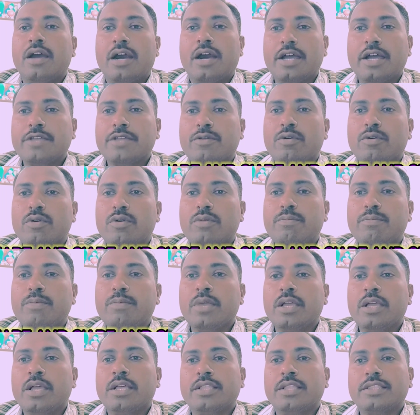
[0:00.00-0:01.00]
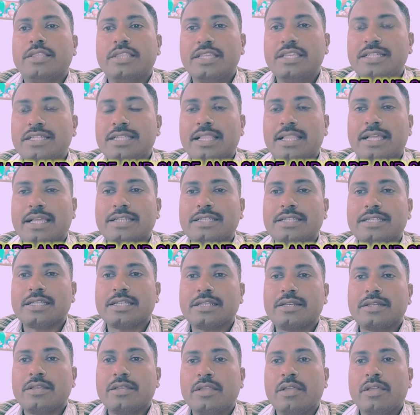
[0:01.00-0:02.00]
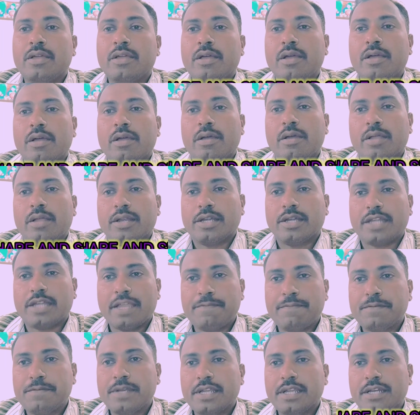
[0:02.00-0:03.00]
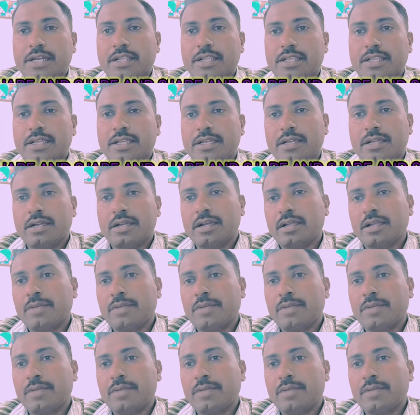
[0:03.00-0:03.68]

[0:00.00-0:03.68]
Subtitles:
I hope this lesson definitely